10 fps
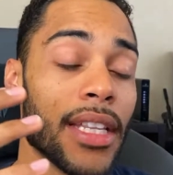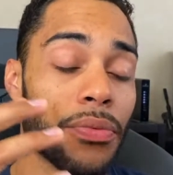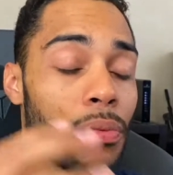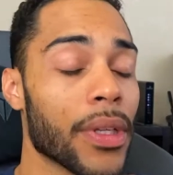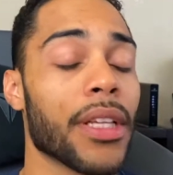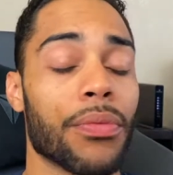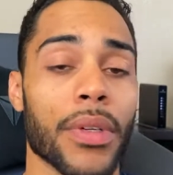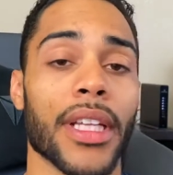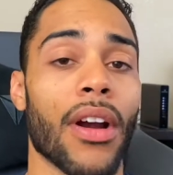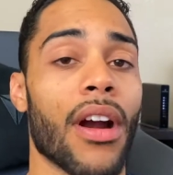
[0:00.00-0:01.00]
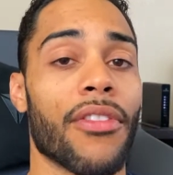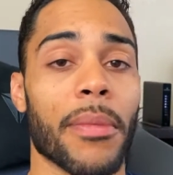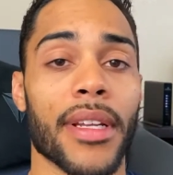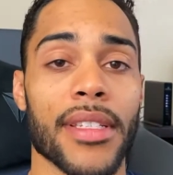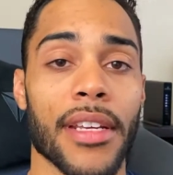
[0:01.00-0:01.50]
It's really, really hard for
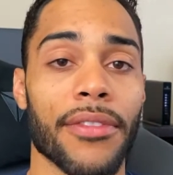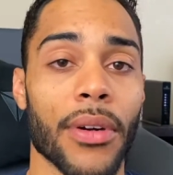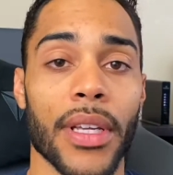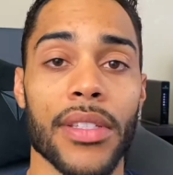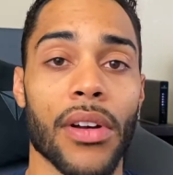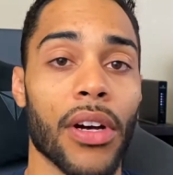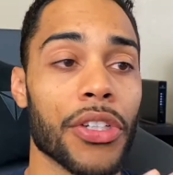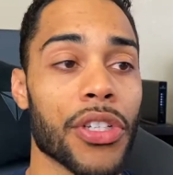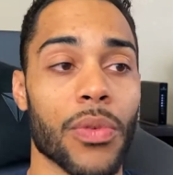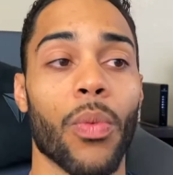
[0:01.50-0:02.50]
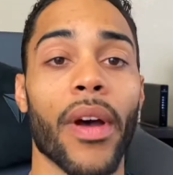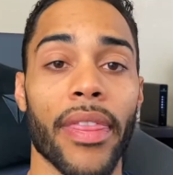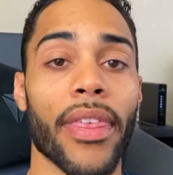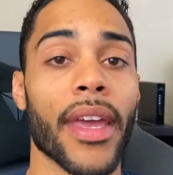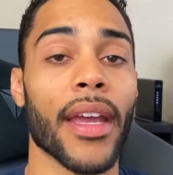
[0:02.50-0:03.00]
me to stay focused on just
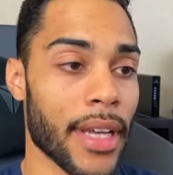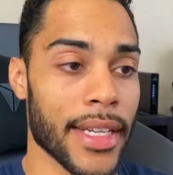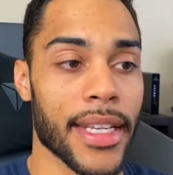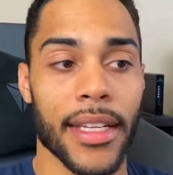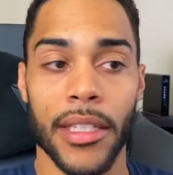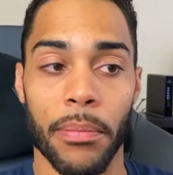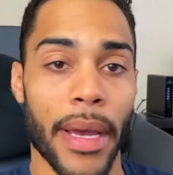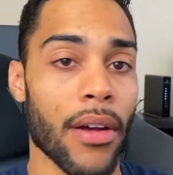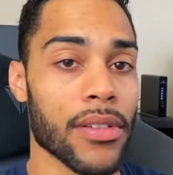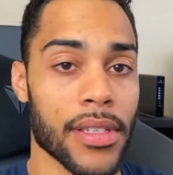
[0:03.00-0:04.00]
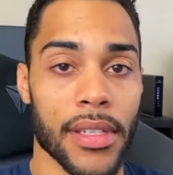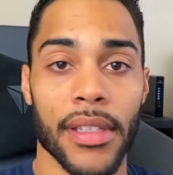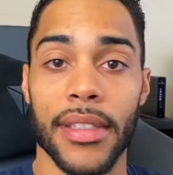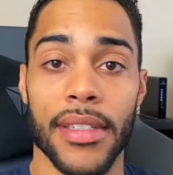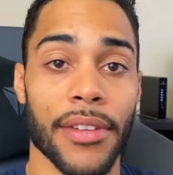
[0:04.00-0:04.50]
one thing. I tend to bounce to
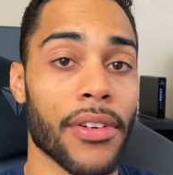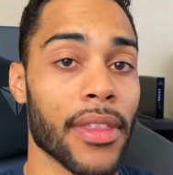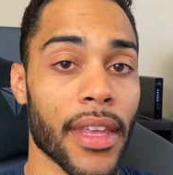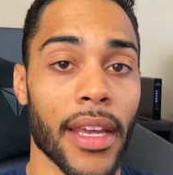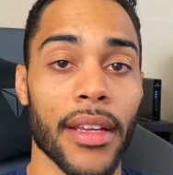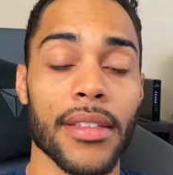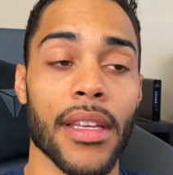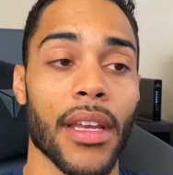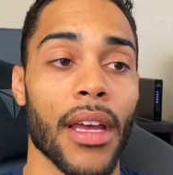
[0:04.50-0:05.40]
these different things.